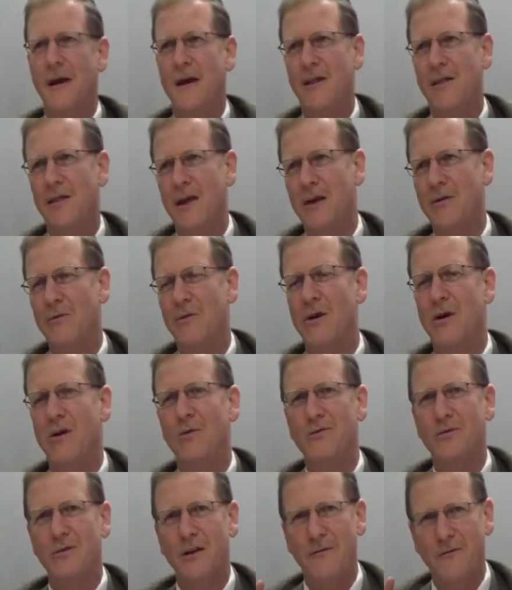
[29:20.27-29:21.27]
And then we
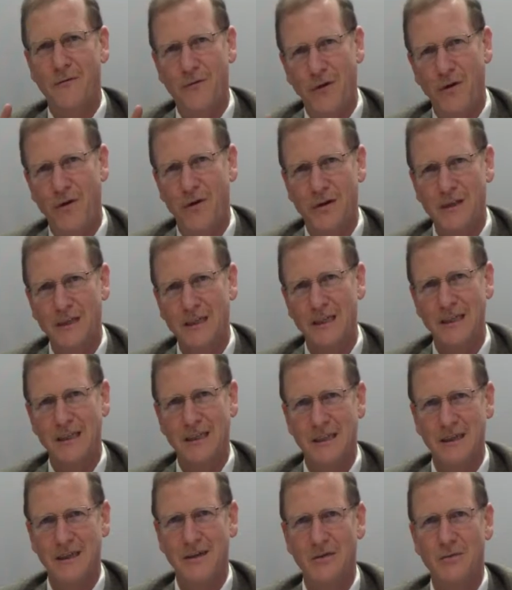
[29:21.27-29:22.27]
go to the fourth
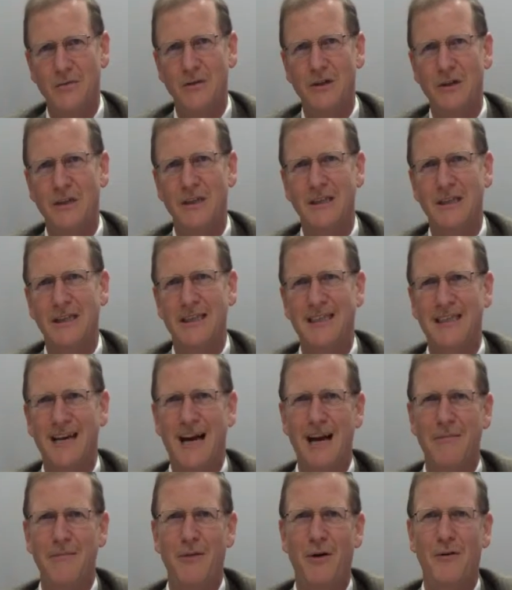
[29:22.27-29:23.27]
season, which is the
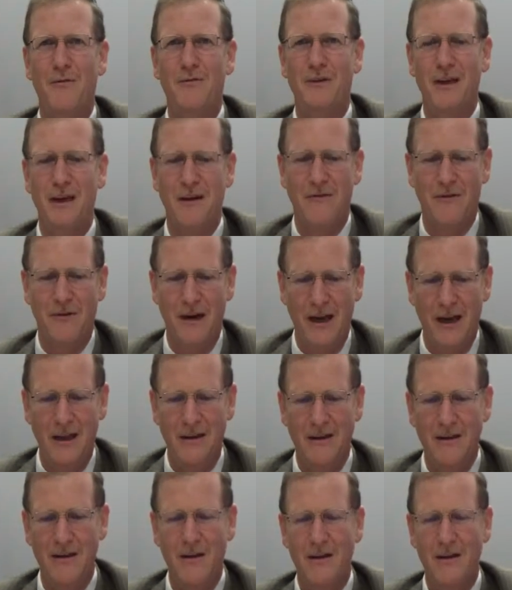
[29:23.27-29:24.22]
time of Tevet,